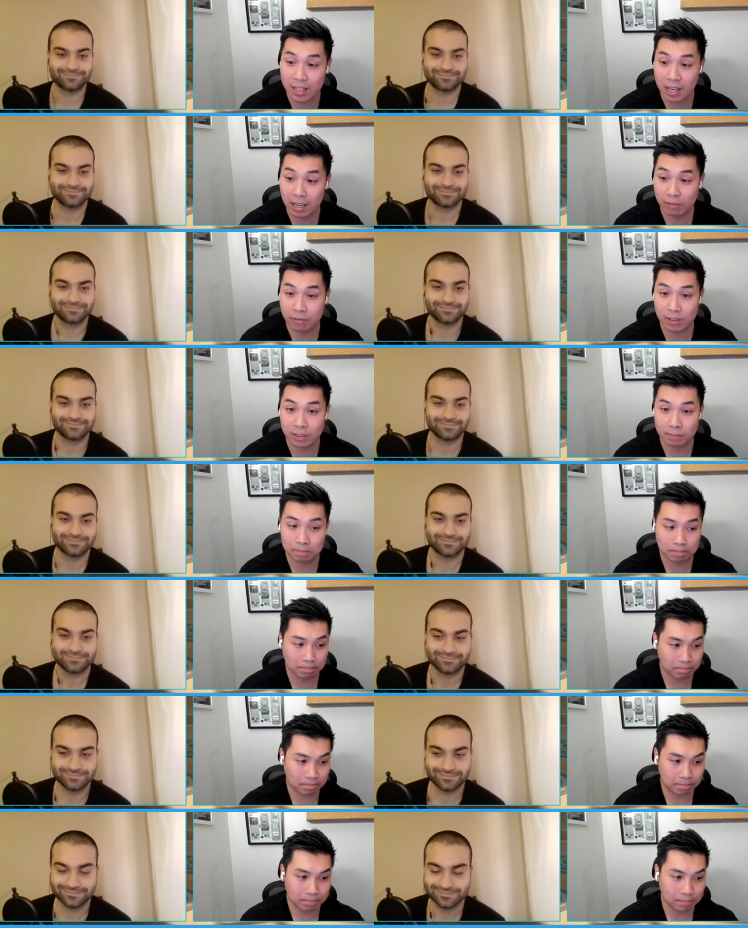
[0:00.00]
Speaker 1: is safe and
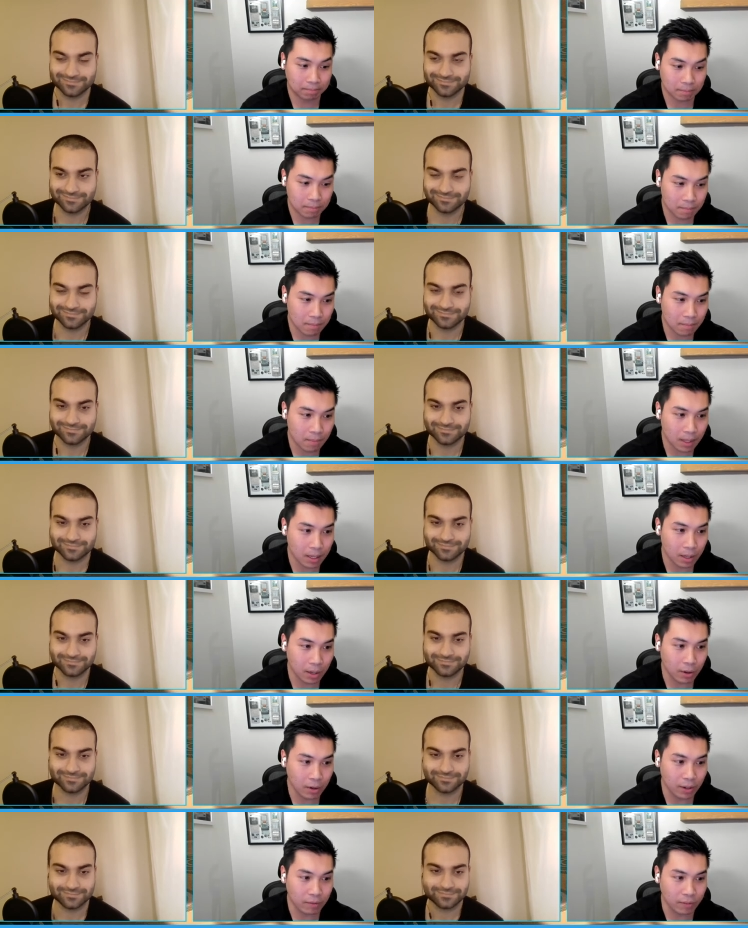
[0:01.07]
you
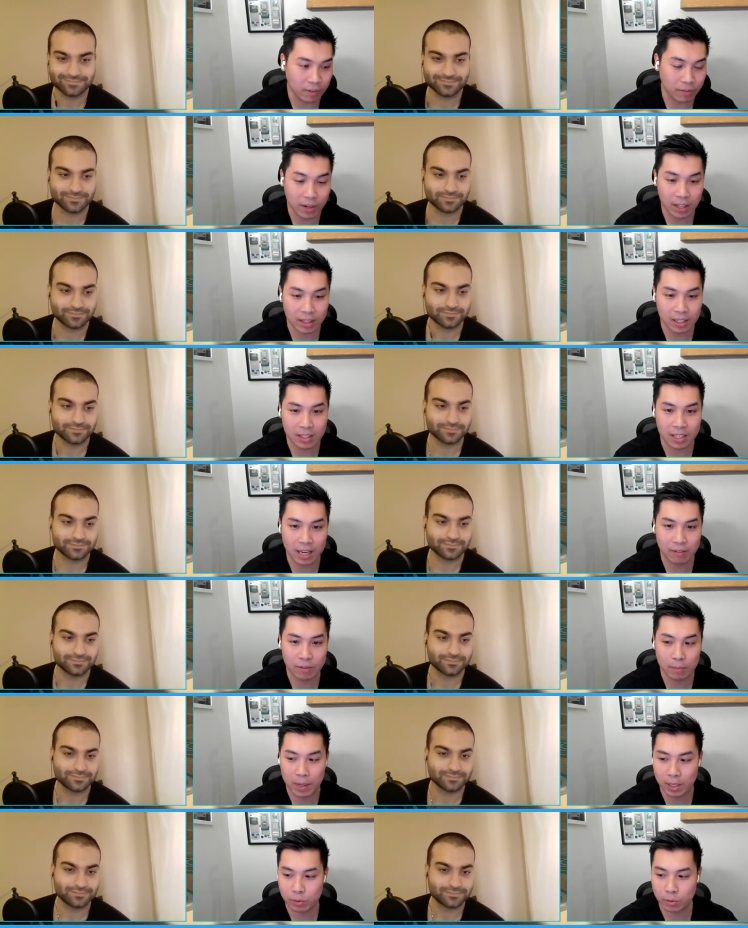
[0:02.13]
know, if, if nothing's
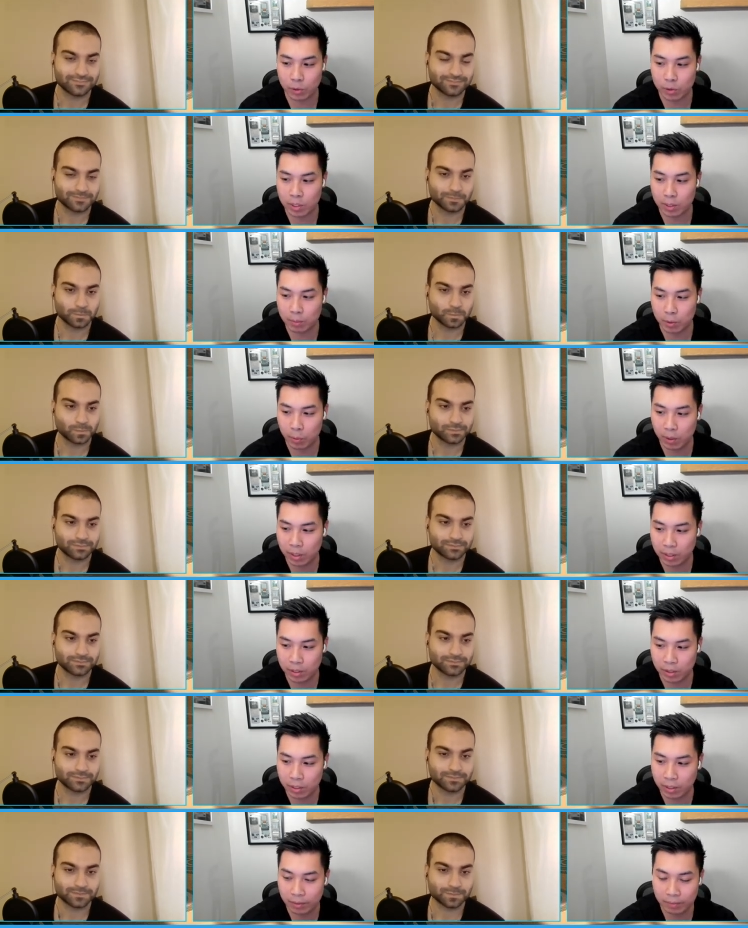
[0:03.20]
safe, you might as well do something you want to
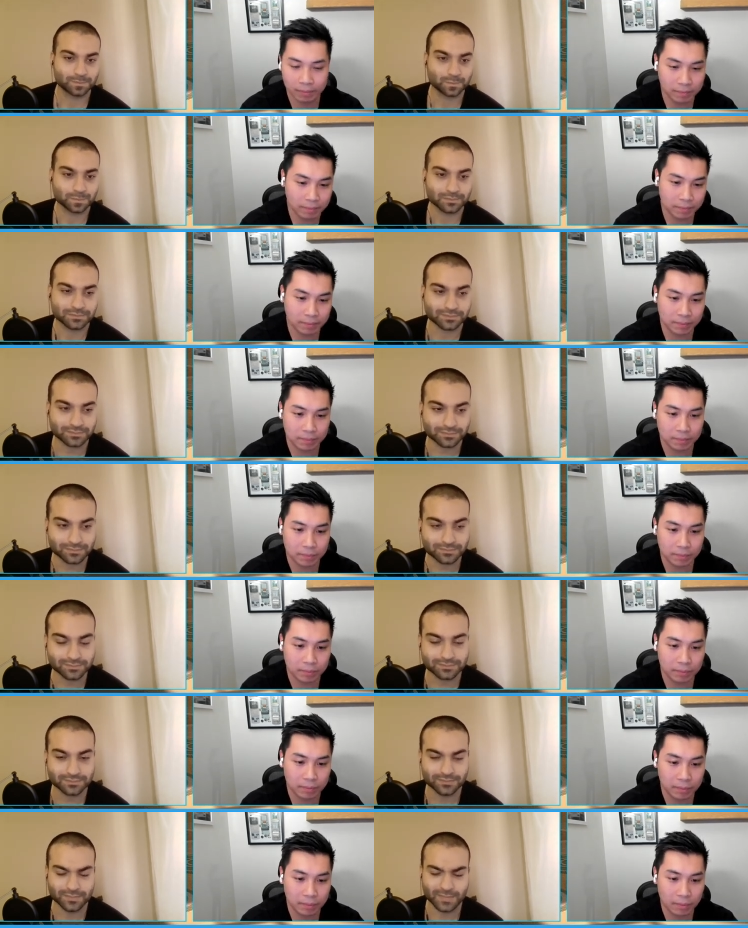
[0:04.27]
do, you know?
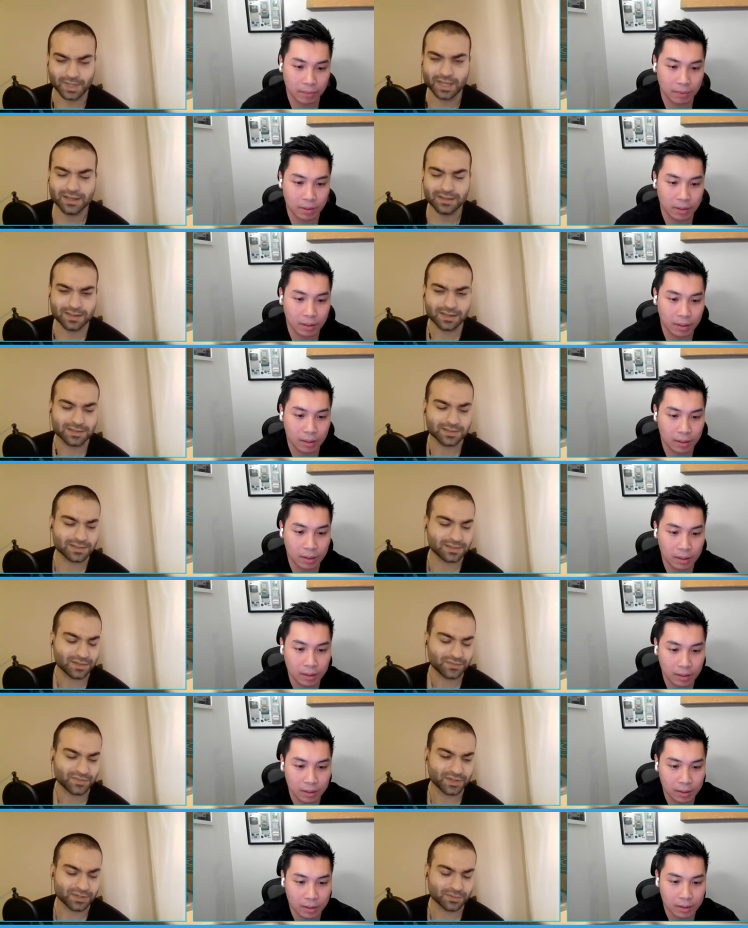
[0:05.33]
Speaker 2: Yeah,
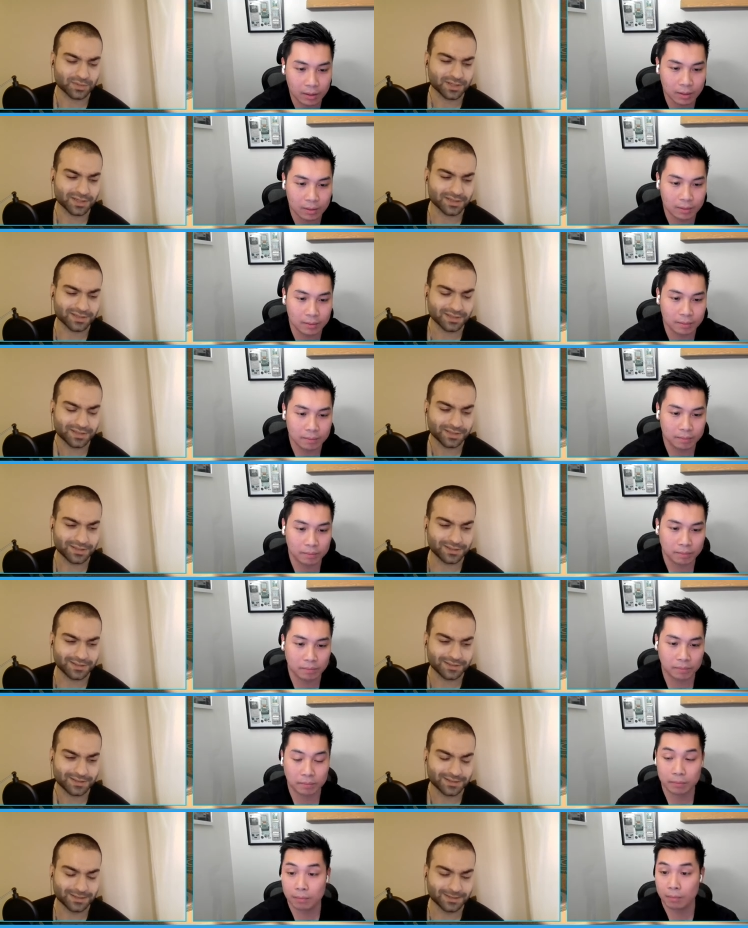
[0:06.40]
that's definitely right.
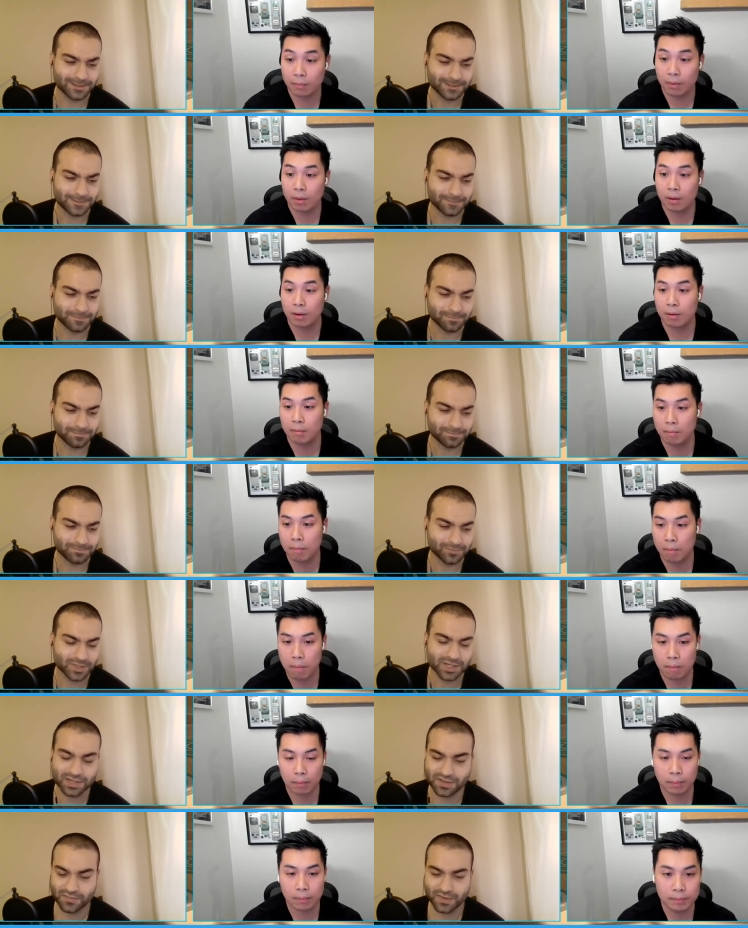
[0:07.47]
And um,
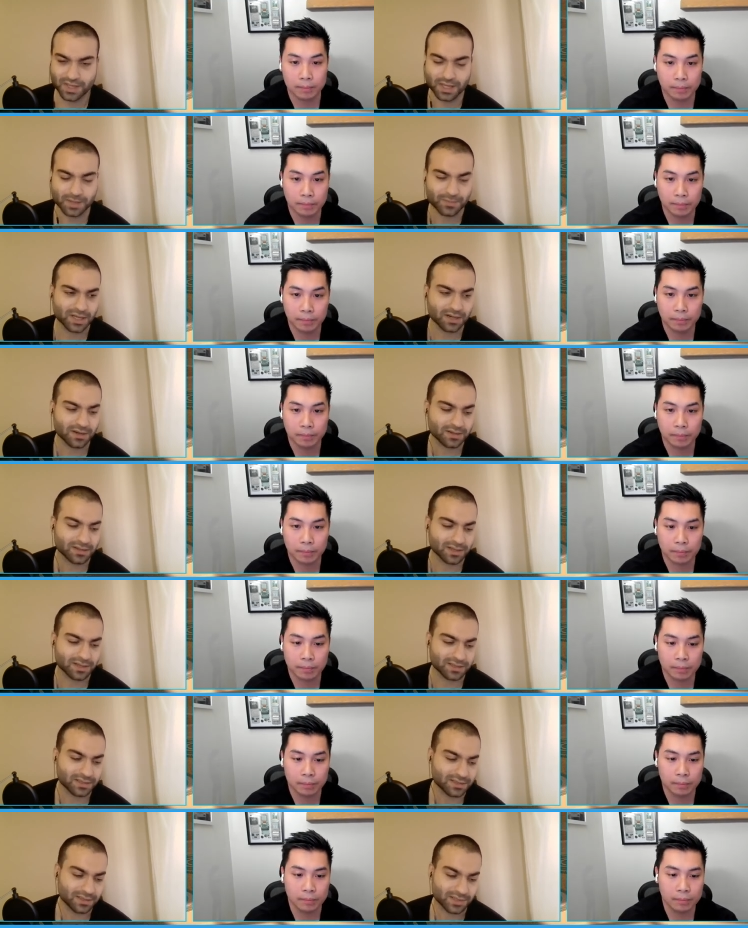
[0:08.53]
here's the thing I'm kind of
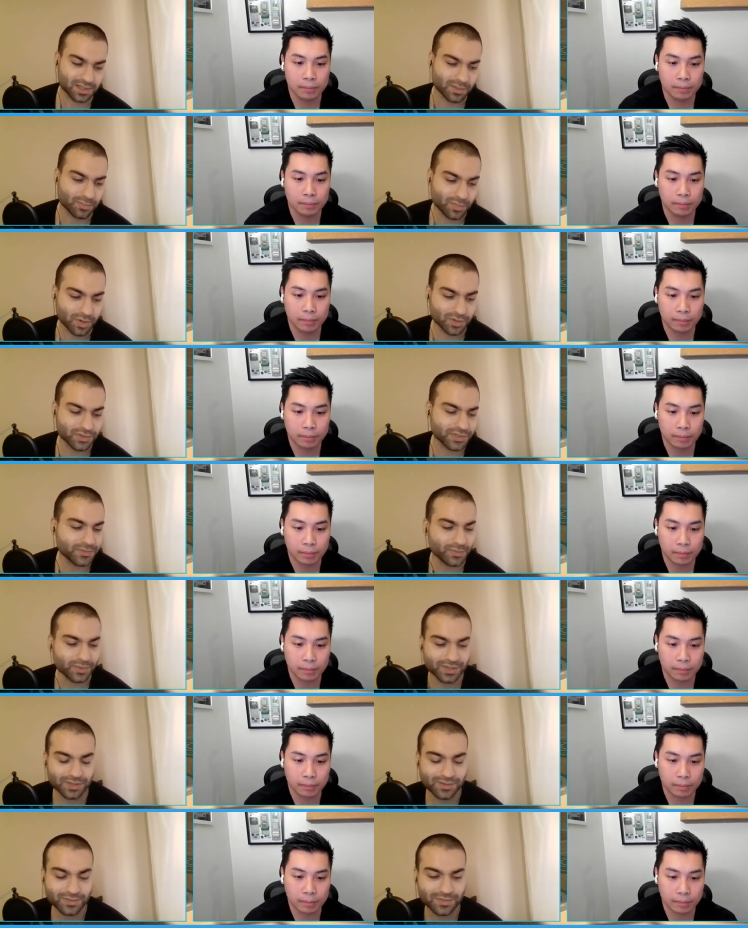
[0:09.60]
like in the same boat
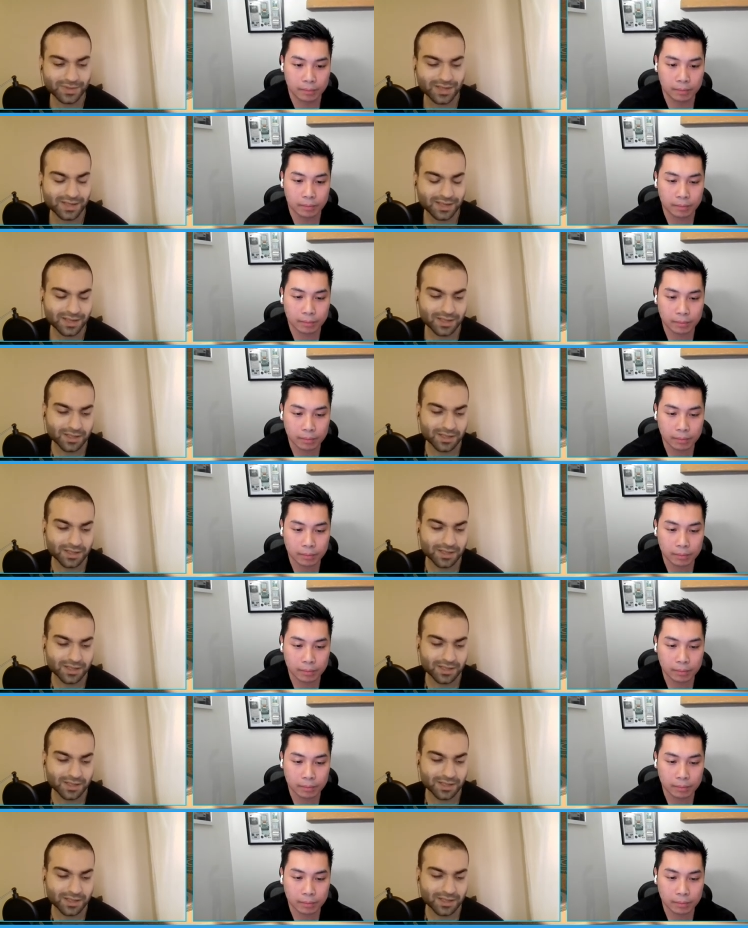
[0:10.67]
with you